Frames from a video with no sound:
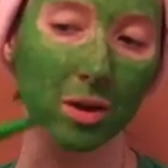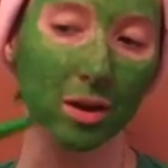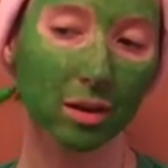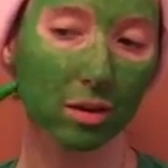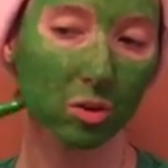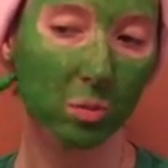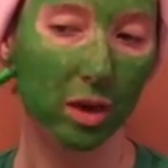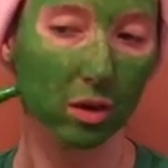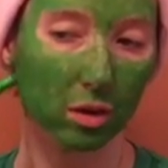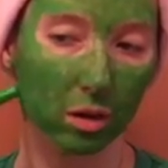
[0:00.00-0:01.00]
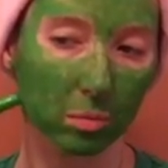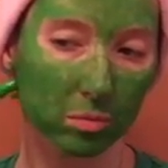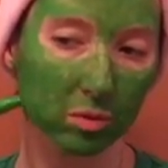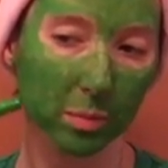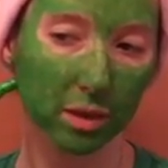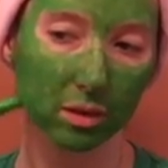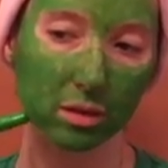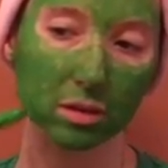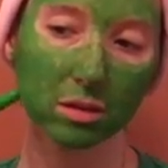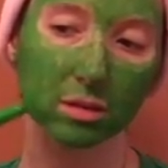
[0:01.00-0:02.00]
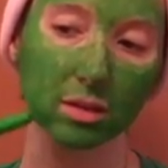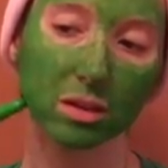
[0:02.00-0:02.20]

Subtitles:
I'm not gonna do my arms because